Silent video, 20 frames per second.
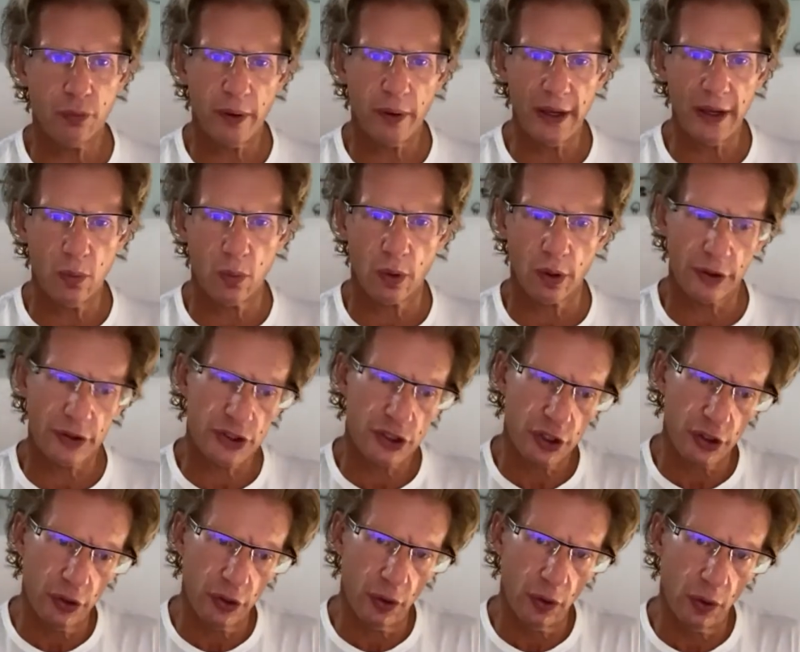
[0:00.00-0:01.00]
we were
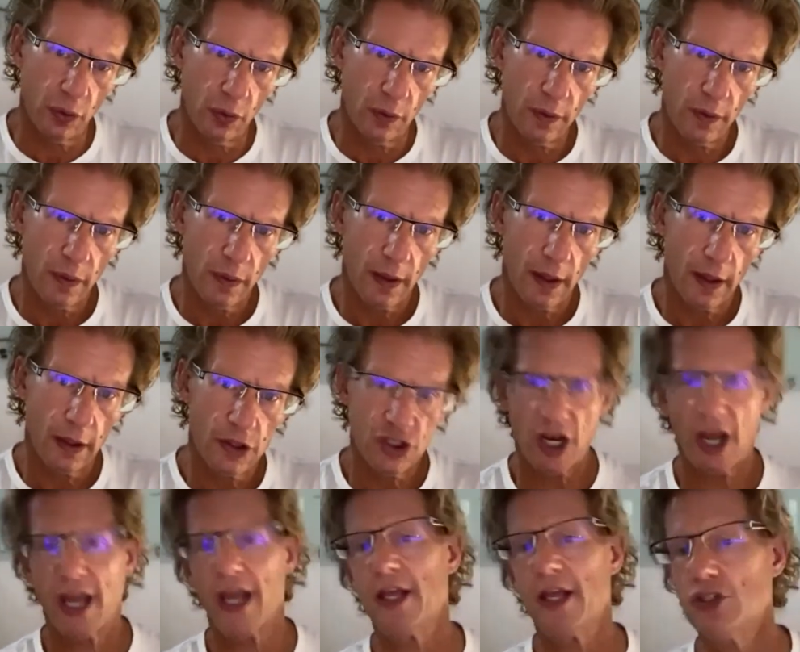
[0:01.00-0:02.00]
to
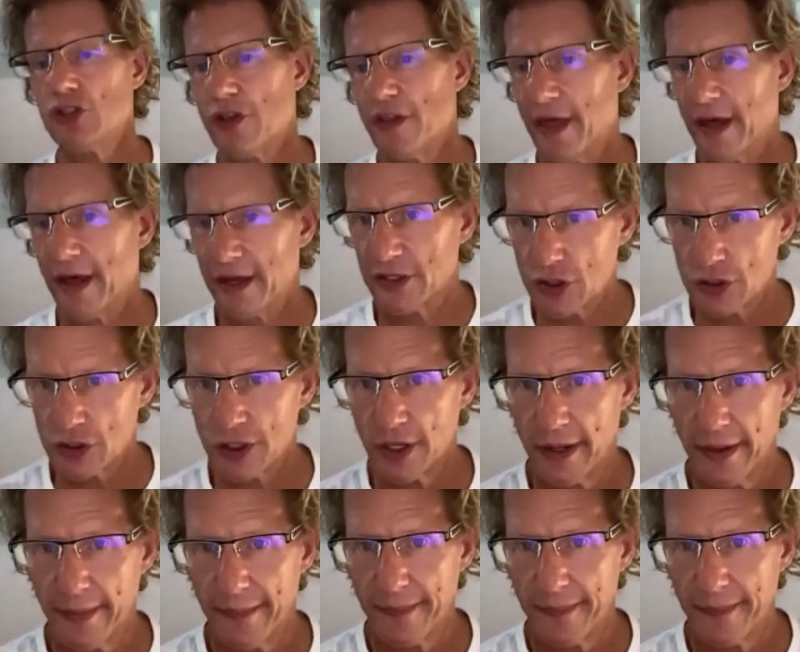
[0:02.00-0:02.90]
change this,